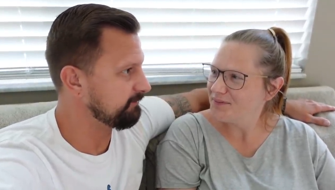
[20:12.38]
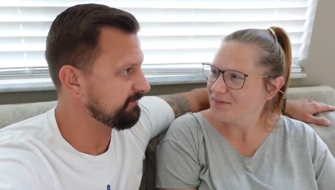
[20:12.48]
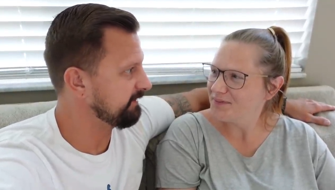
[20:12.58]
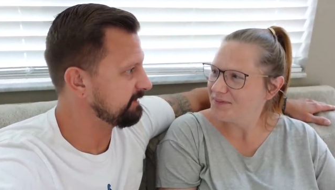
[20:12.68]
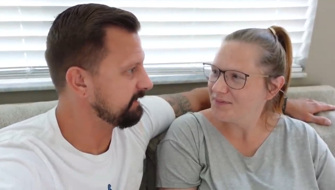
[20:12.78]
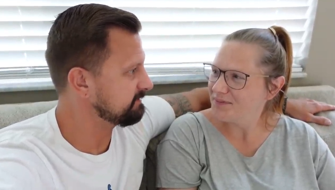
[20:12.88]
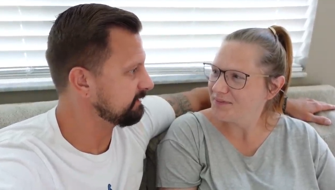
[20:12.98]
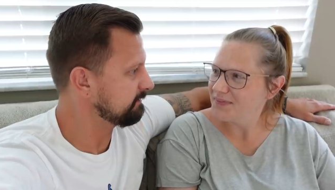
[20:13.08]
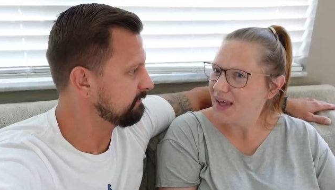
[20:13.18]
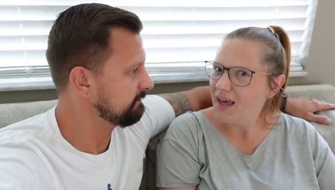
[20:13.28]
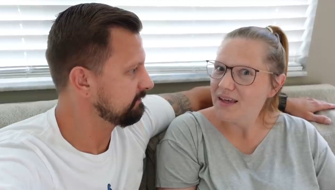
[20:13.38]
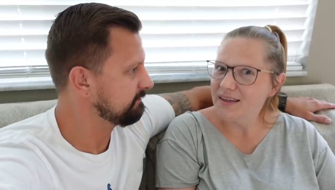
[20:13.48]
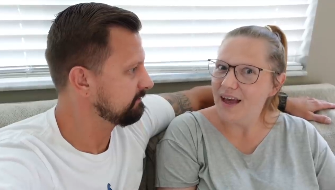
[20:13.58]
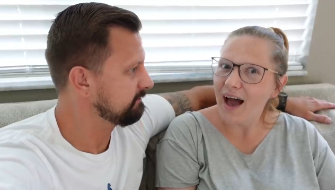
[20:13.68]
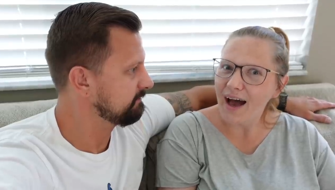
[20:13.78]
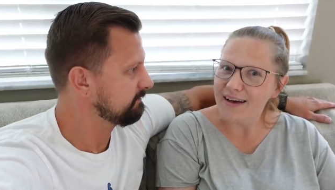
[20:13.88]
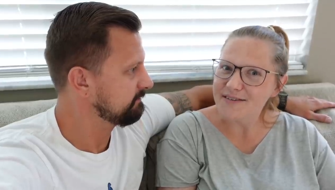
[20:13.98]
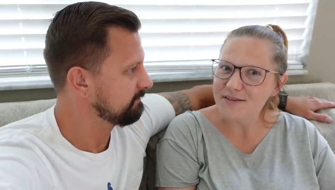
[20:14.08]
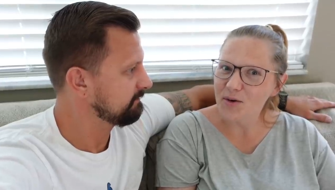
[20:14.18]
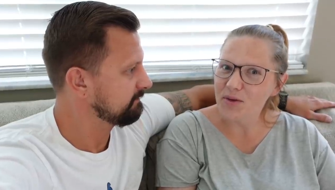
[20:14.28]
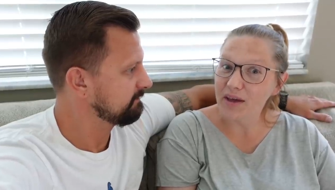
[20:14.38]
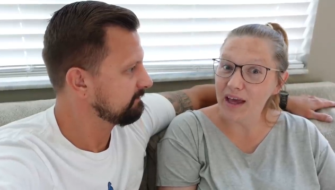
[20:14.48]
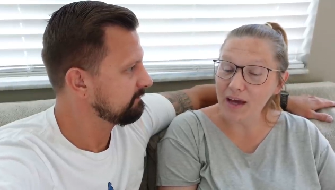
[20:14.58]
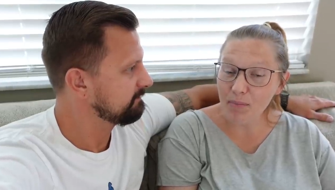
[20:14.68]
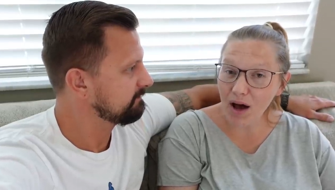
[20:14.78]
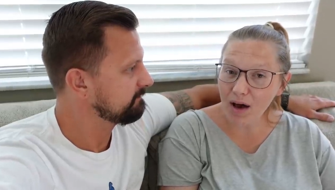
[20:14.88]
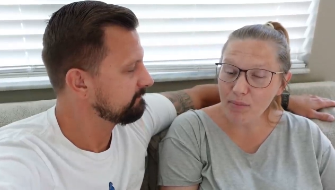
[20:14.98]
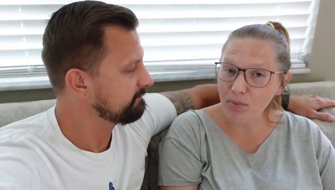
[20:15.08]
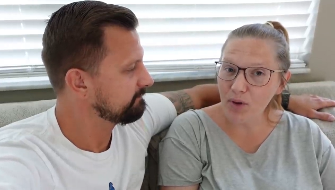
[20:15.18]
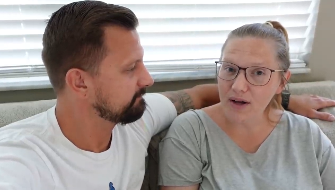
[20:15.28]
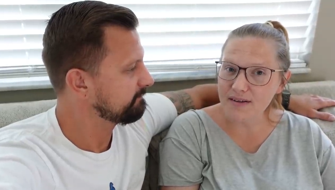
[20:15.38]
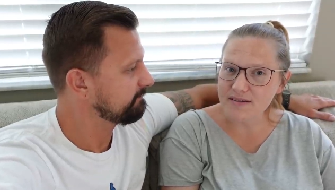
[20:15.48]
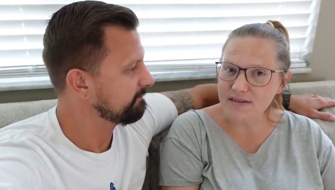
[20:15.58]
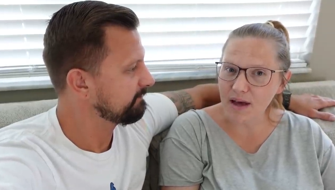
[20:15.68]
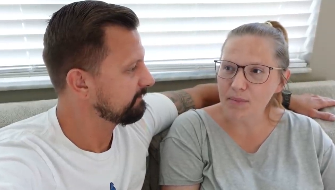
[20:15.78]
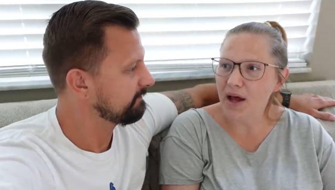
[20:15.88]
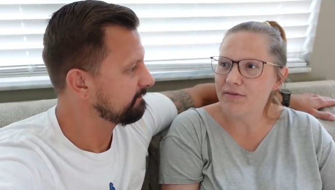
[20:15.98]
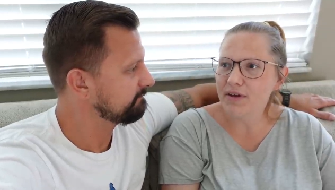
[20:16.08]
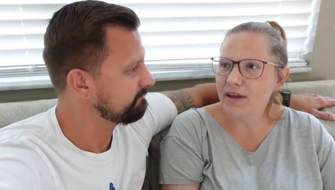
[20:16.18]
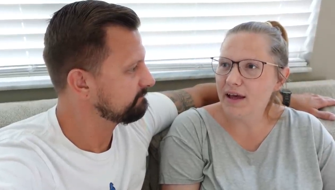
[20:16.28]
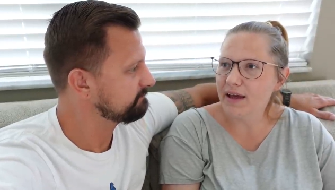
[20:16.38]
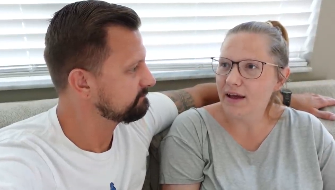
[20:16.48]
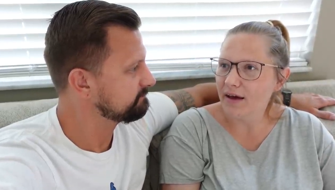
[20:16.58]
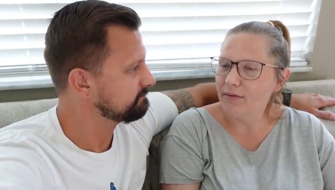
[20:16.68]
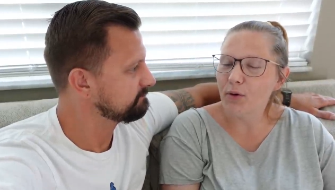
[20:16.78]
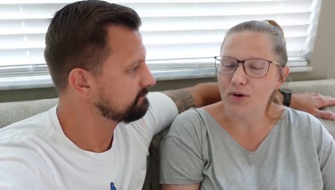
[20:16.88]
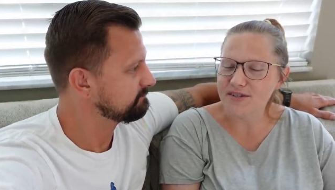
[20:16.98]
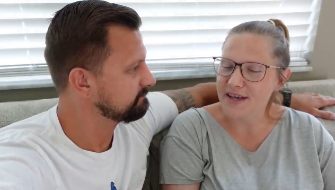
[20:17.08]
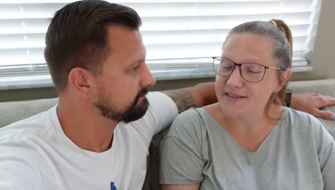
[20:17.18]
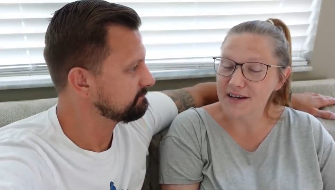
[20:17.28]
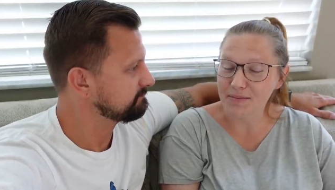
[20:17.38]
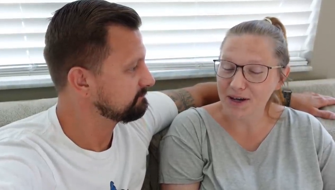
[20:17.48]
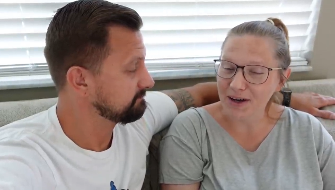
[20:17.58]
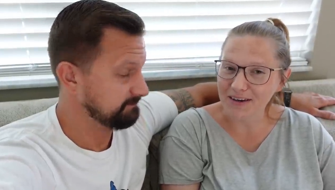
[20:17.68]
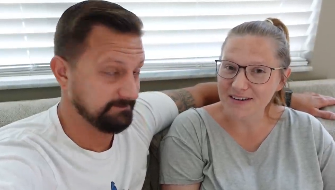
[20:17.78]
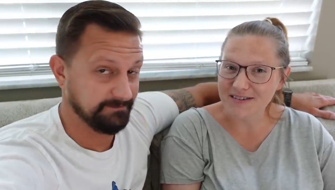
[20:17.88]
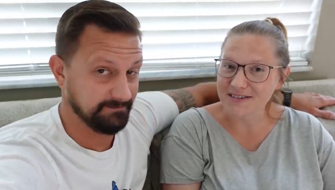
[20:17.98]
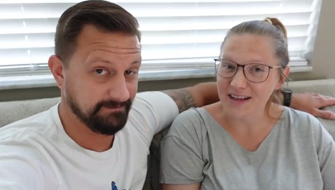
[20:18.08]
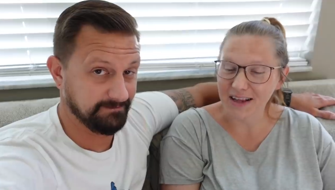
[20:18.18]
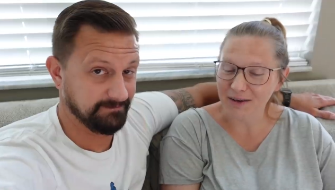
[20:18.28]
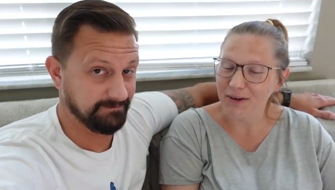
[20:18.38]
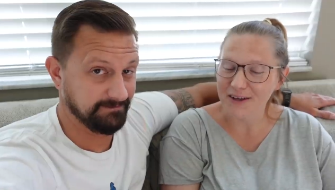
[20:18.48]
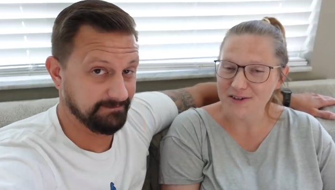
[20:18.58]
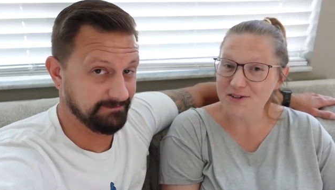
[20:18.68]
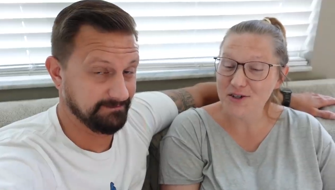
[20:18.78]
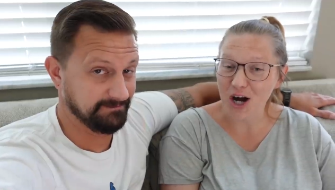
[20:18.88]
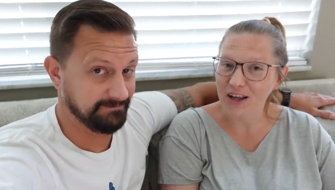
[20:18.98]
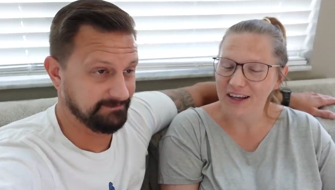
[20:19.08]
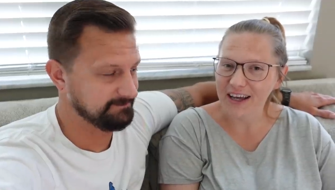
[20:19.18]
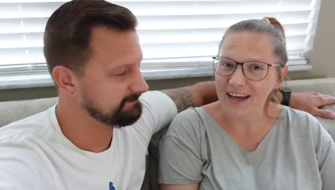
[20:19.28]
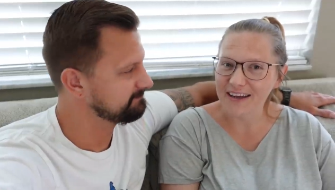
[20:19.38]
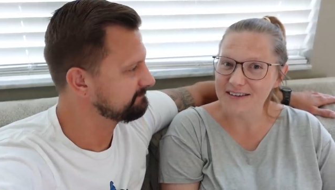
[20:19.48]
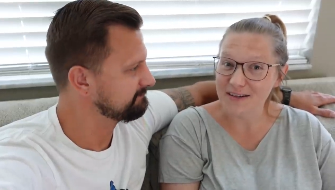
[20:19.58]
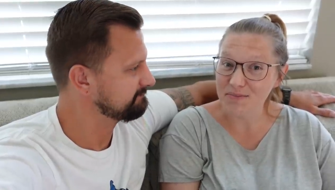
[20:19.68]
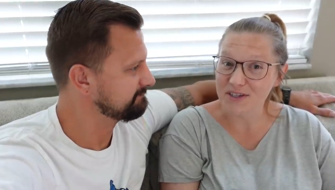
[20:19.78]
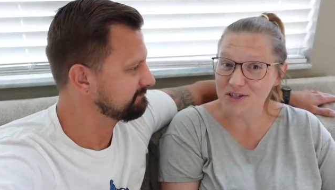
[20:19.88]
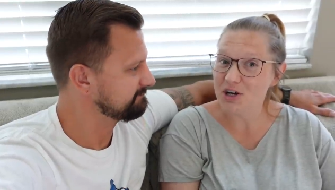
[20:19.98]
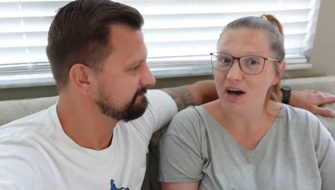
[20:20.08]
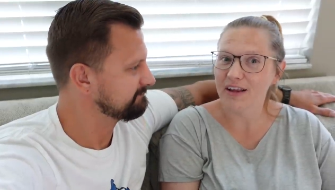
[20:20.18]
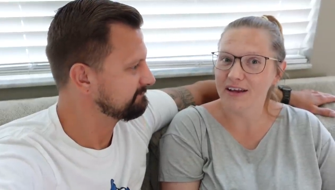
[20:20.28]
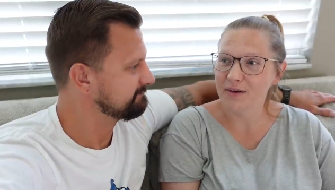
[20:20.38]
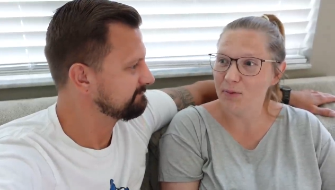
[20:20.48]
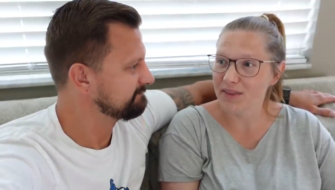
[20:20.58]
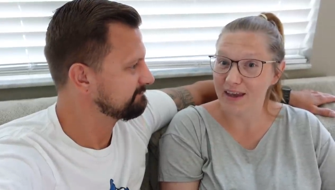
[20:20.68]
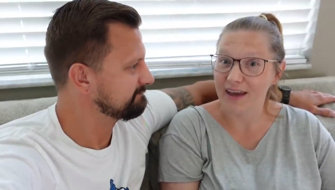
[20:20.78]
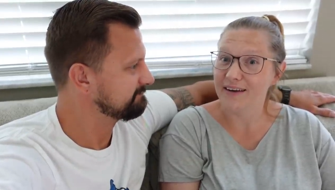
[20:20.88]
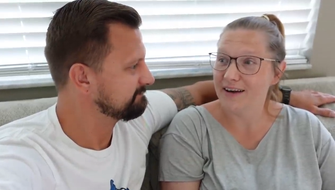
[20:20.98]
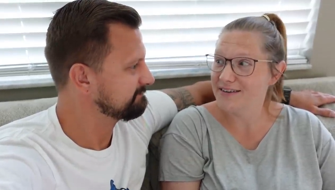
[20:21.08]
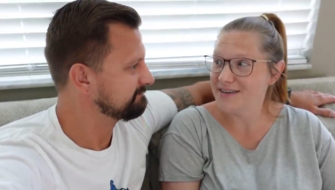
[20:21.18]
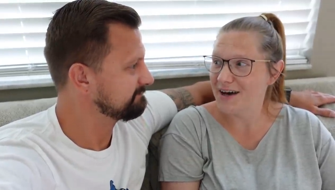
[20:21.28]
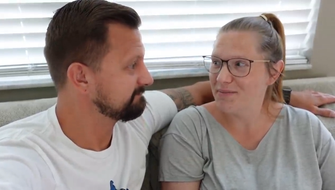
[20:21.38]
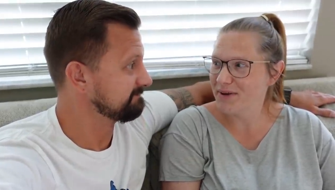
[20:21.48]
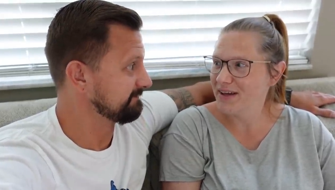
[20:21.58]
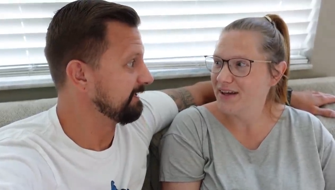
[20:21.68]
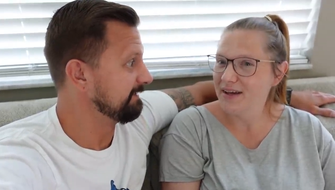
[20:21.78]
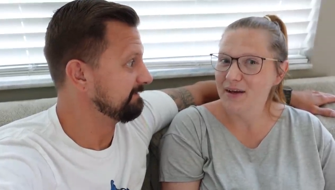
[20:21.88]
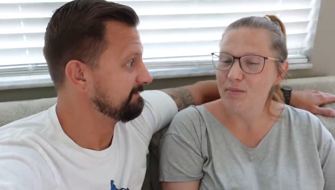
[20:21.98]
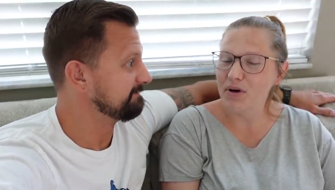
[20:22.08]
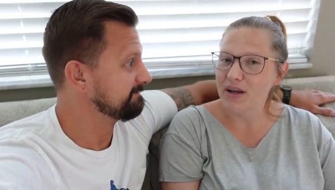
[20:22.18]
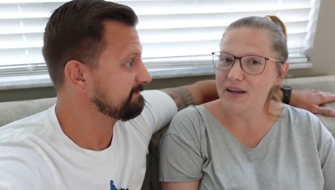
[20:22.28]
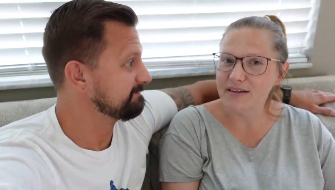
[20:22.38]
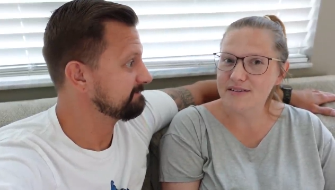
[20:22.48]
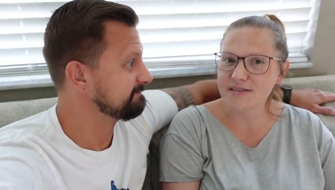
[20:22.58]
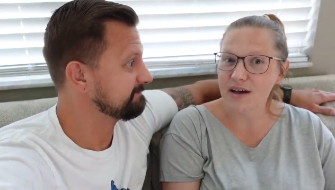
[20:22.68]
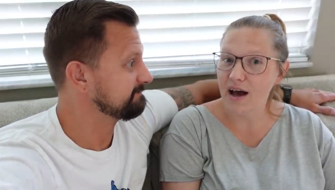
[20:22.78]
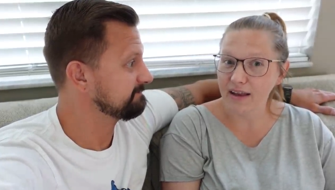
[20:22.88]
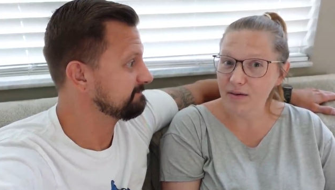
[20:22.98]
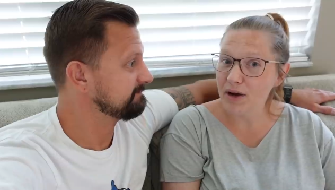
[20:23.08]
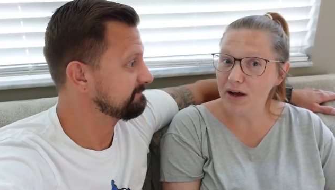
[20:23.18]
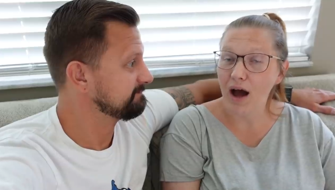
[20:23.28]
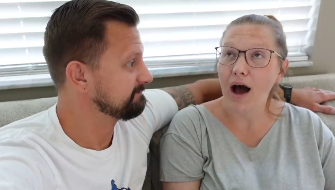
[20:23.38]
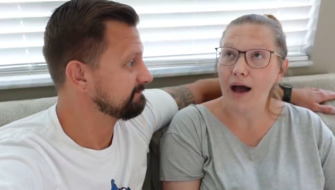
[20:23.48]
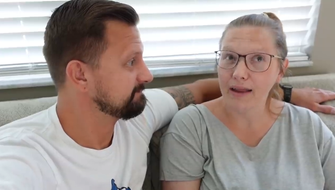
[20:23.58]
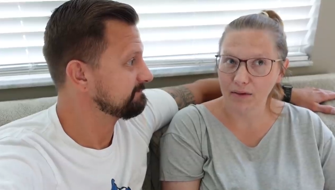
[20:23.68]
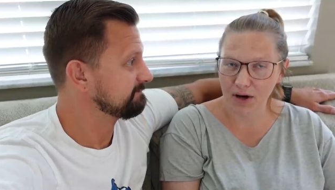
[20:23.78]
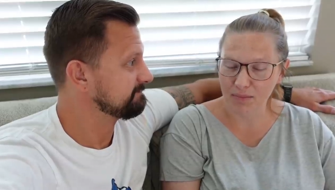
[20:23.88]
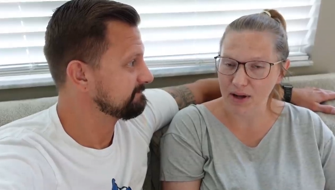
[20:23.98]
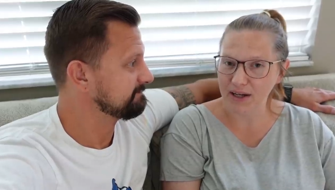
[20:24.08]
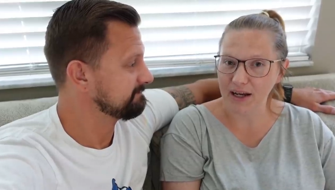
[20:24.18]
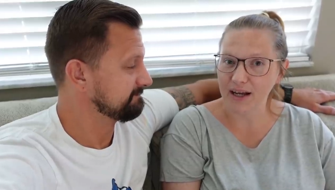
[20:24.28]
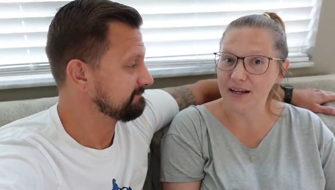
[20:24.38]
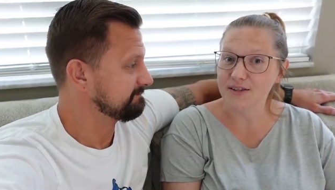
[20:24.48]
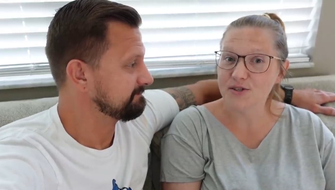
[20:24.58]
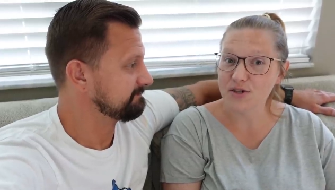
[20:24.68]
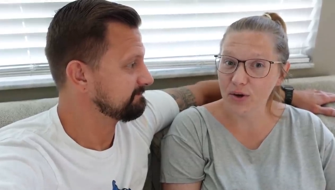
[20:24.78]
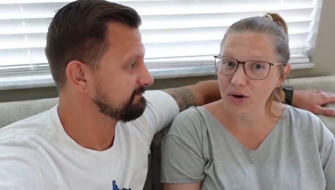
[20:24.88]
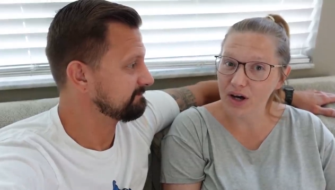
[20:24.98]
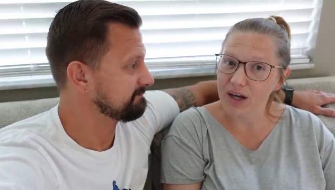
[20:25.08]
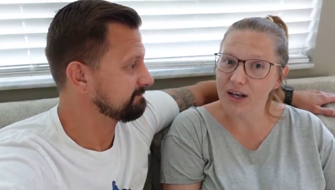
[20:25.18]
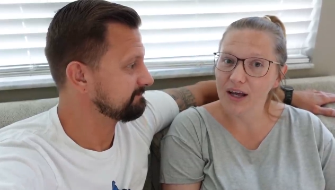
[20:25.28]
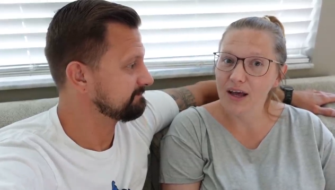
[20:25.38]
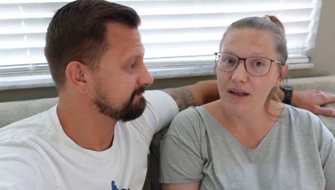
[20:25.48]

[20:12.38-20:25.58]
Speaker 1: was fantastic.
Speaker 2: Yeah, so the cake pop was, I mean, I feel like, of course, that's going to be good because it's literally just chocolate cake dipped in chocolate with candy on top. Yeah. But it's highly, rec- highly recommend getting it. It's so good.